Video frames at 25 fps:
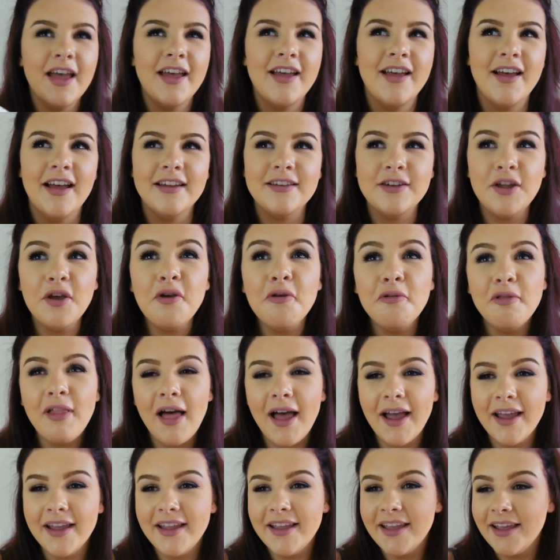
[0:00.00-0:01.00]
I do
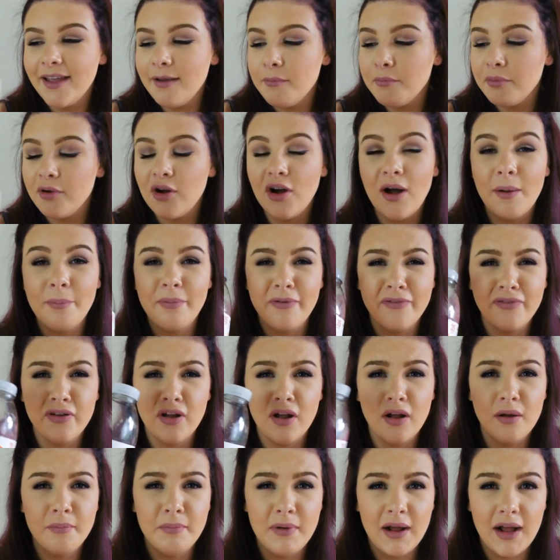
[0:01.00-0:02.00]
like it, but I
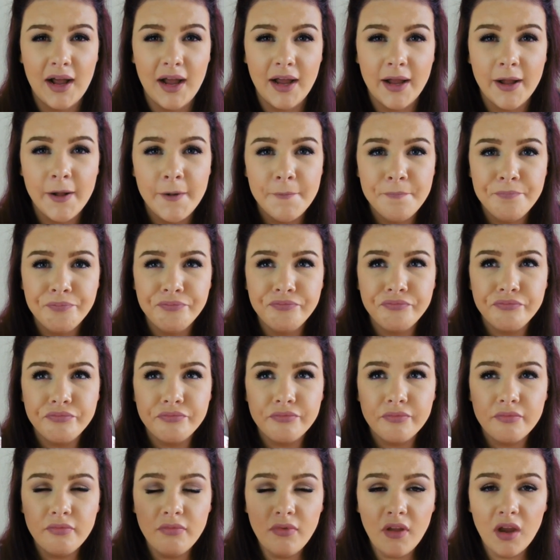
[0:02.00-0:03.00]
prefer my
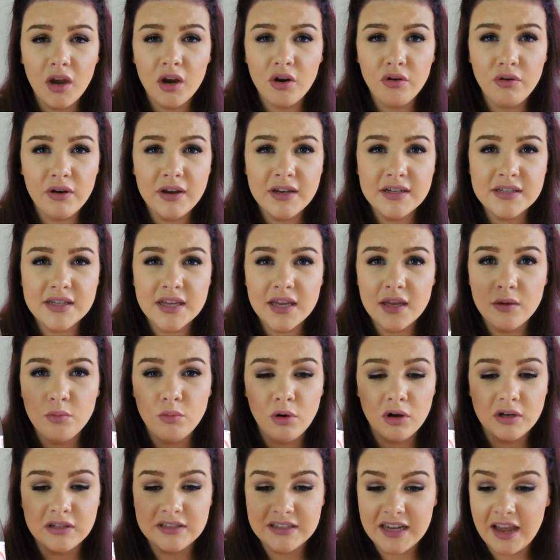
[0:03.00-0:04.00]
green tea
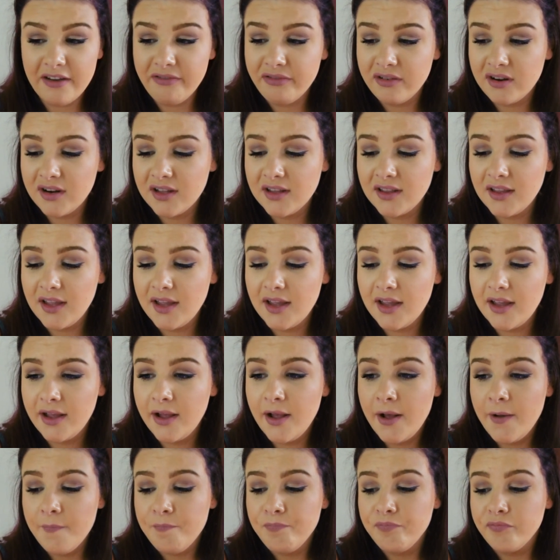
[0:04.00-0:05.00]
one definitely.
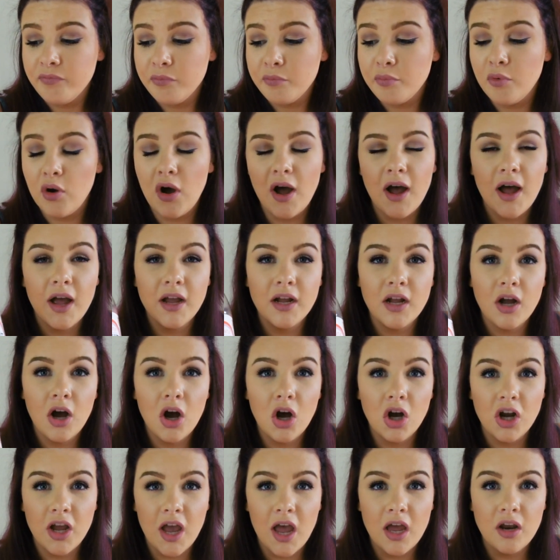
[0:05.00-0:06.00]
But I
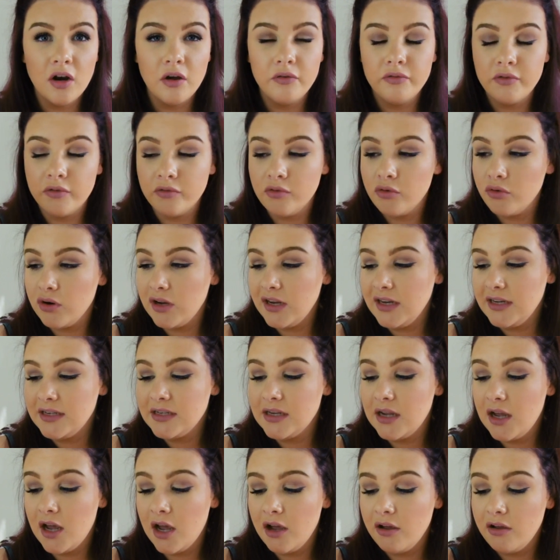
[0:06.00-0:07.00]
can't get enough of
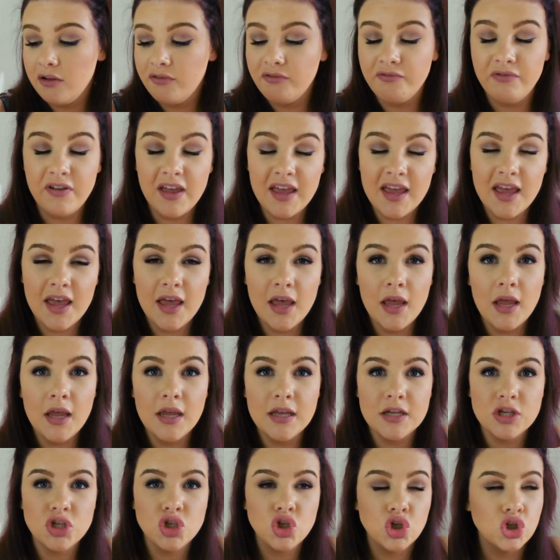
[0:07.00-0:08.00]
green uh, Vit Hit.
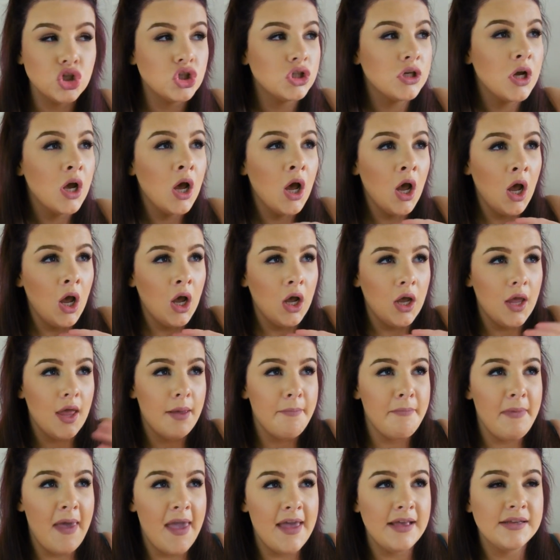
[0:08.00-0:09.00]
It's just
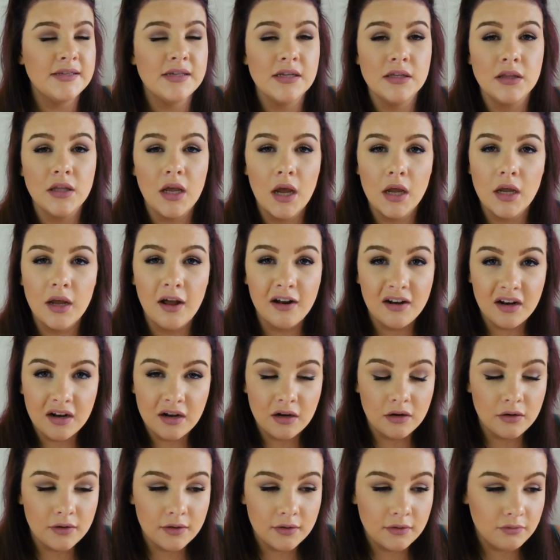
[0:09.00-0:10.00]
amazing. Like I,
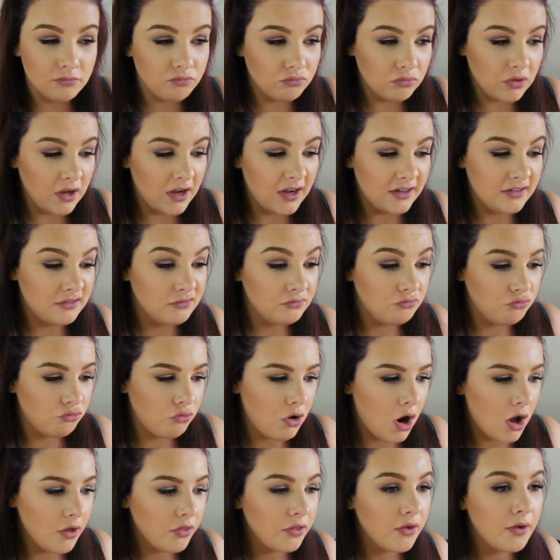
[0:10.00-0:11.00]
I'd
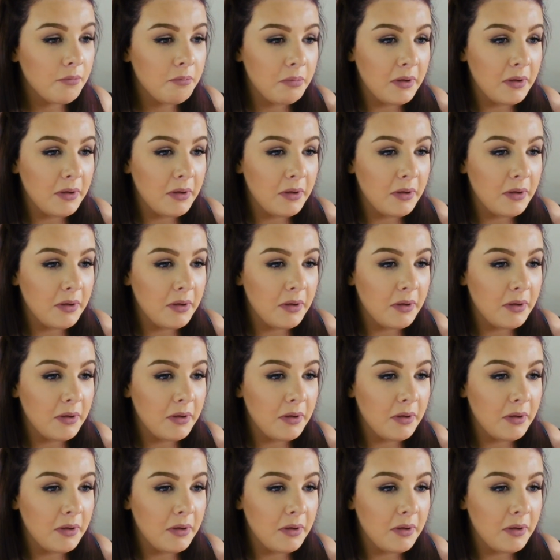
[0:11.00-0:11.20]
rather